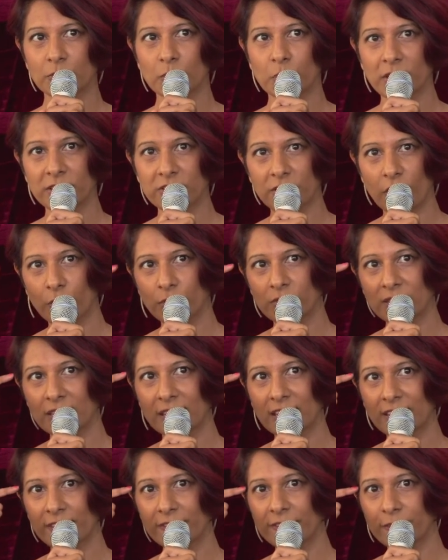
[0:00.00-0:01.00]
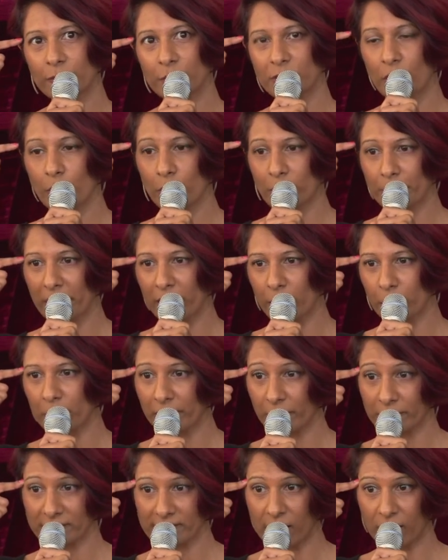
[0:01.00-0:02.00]
we don't give, we don't repair
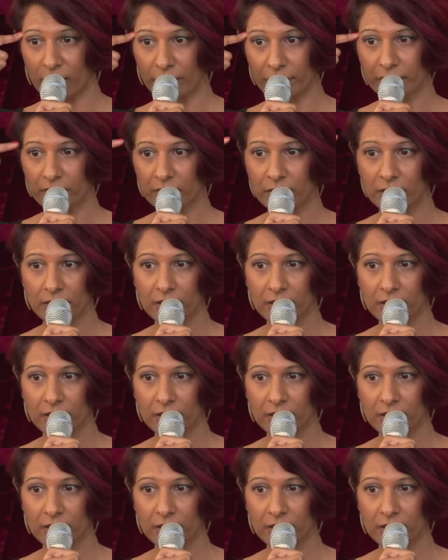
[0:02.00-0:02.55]
with ourselves.